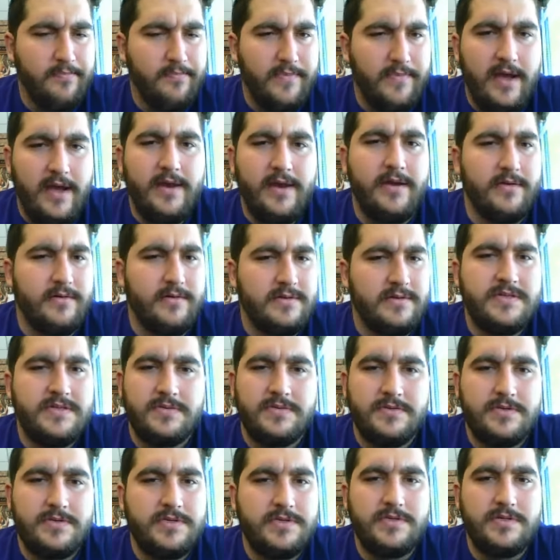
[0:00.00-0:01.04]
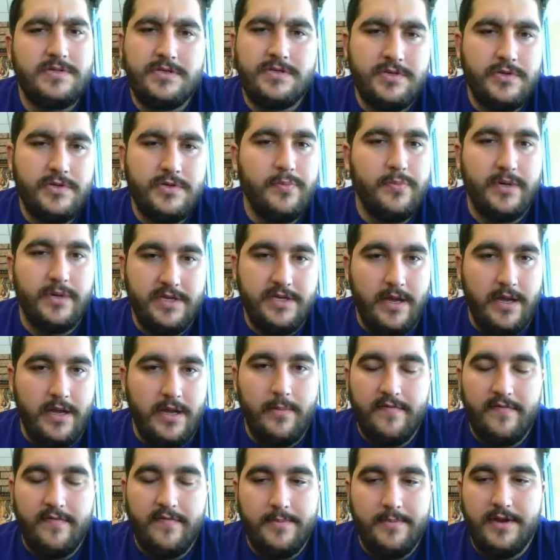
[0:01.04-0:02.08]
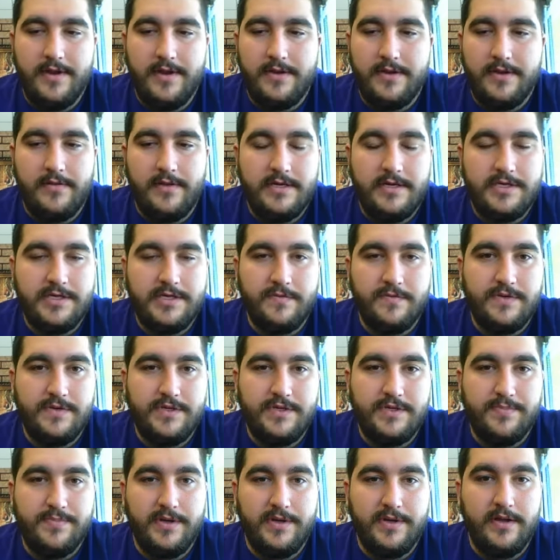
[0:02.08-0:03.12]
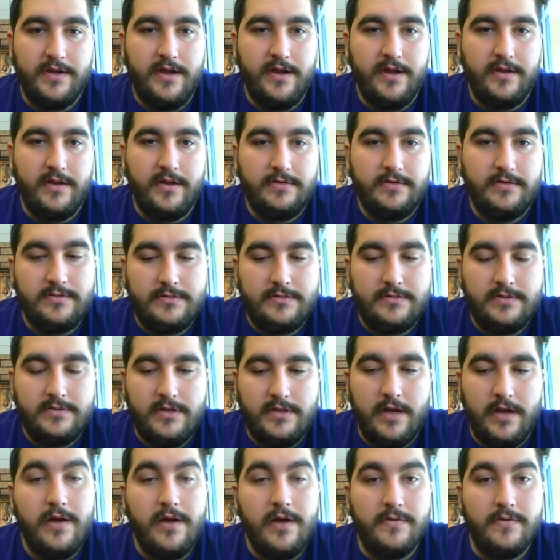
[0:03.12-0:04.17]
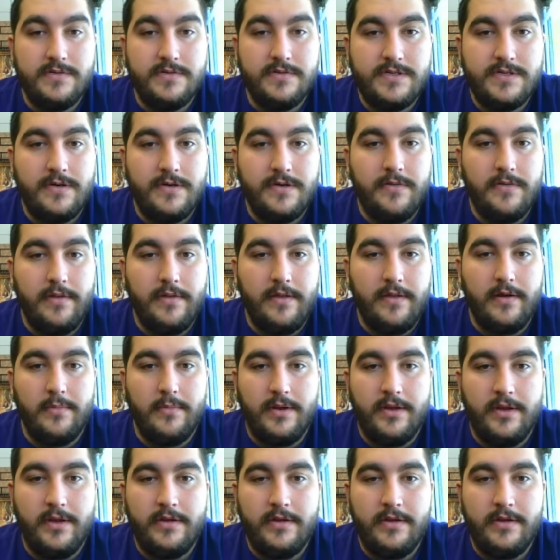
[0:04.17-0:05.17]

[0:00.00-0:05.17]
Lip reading: I know it's super dumb of them to do. They should just put a Conda screw on there, but